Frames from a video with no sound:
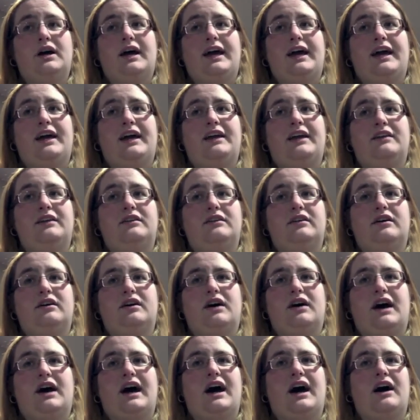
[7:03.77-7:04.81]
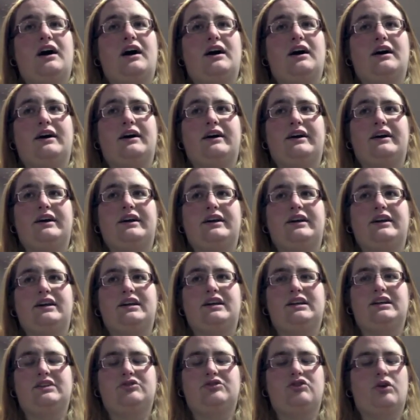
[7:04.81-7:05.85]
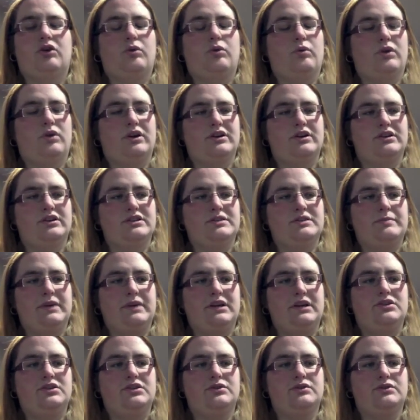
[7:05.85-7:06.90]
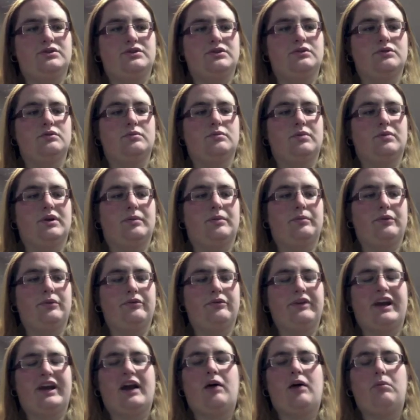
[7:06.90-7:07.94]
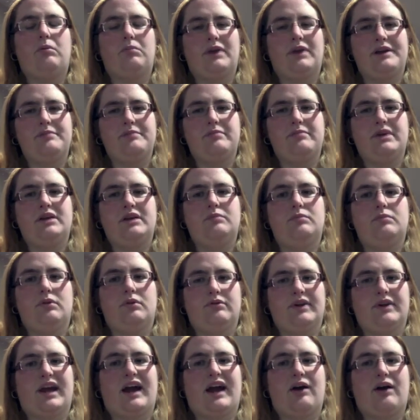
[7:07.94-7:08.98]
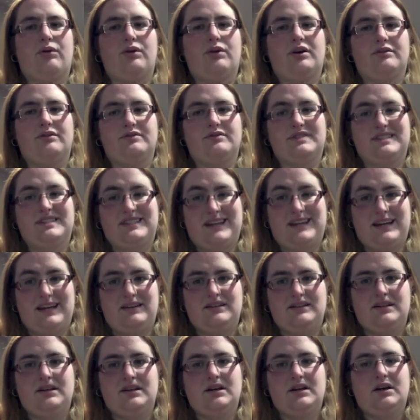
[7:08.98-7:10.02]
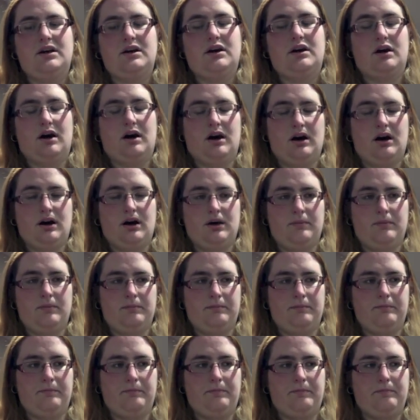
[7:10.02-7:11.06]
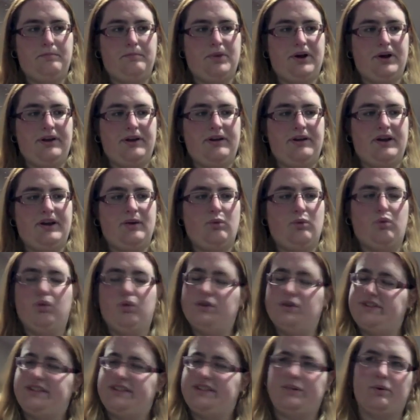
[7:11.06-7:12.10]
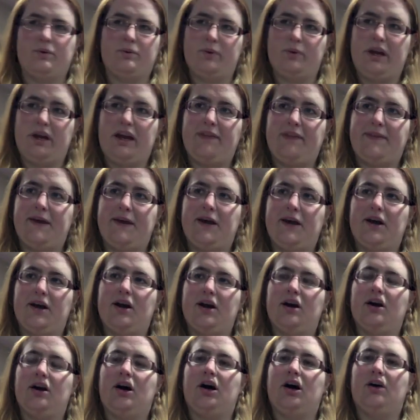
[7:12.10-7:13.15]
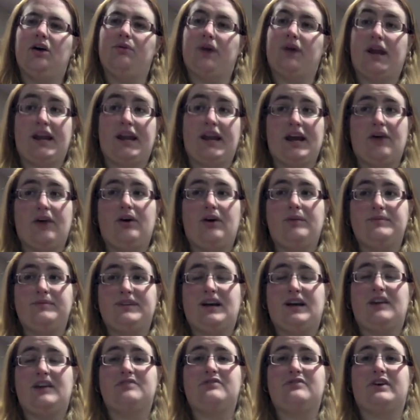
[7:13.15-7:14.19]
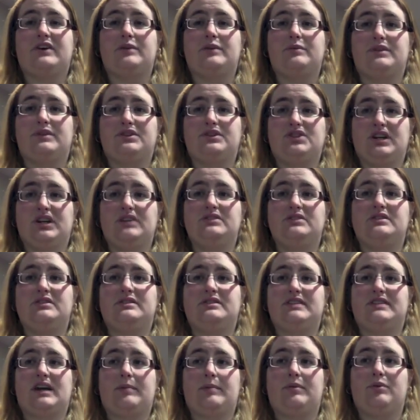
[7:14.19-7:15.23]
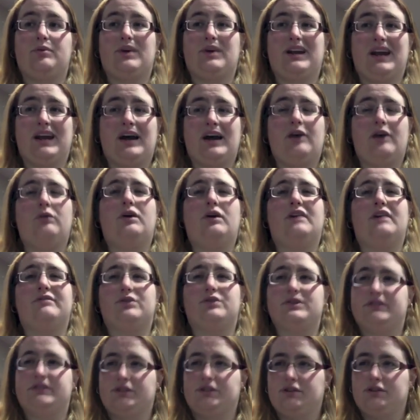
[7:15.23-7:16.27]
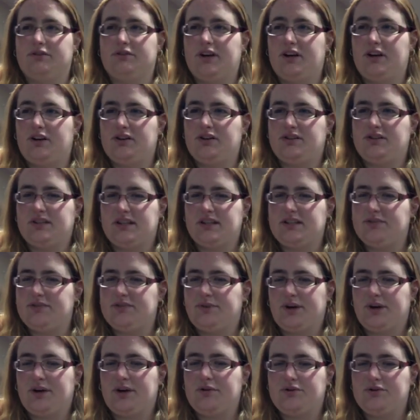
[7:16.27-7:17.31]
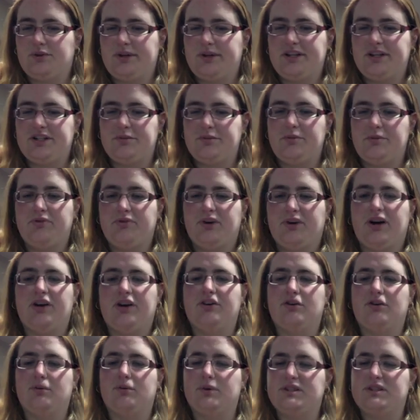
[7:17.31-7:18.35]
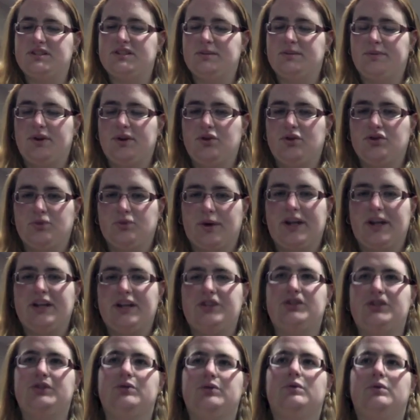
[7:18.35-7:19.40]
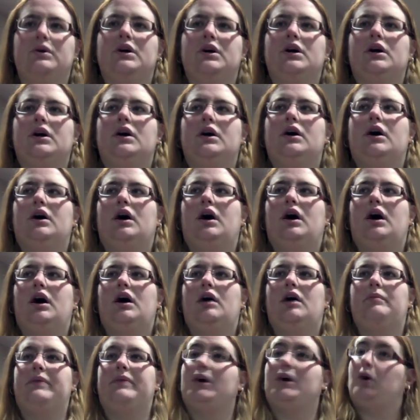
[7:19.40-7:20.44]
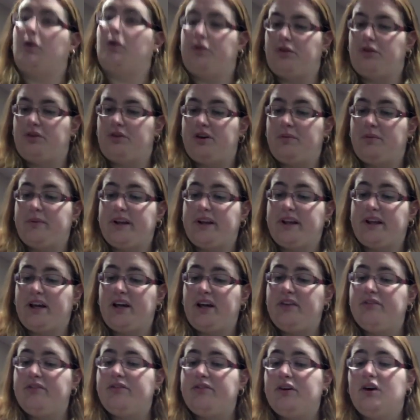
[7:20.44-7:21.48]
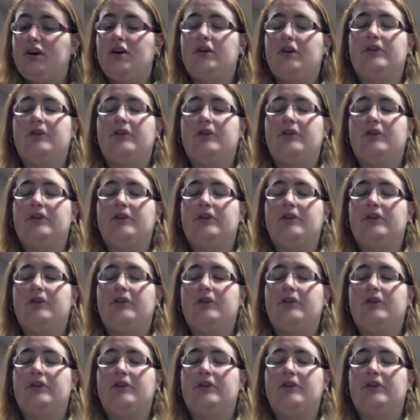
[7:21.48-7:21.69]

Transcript: And I don't want to speak too soon, but moving out might mean moving out of state. But we'll see when we get there. Right now, I'm satisfied with the change that has happened right now. I've always sort of had a good sense of when I was ready to move on, or when something was ready to be altered in my life.